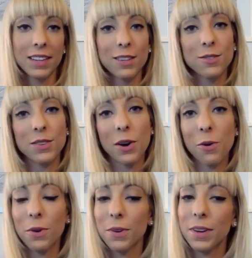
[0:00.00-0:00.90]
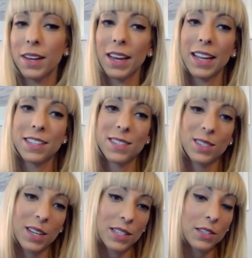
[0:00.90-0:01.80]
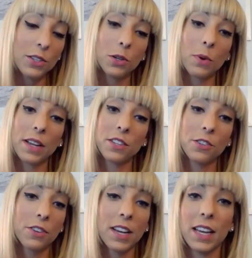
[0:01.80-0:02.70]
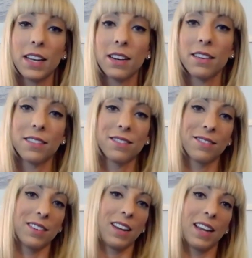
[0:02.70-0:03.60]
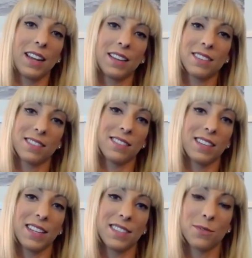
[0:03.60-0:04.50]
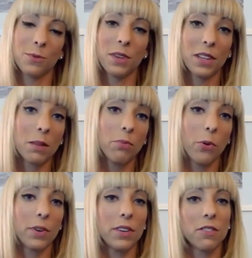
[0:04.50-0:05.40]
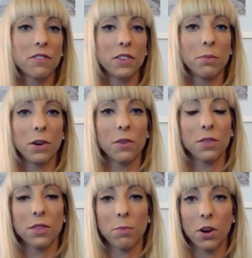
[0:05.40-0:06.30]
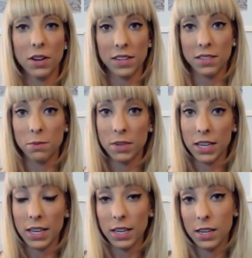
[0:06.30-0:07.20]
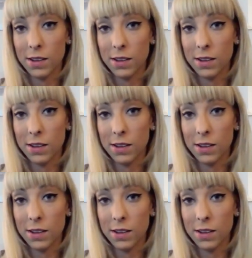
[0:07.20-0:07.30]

So it's a two-way street, and it's really important for both parties to be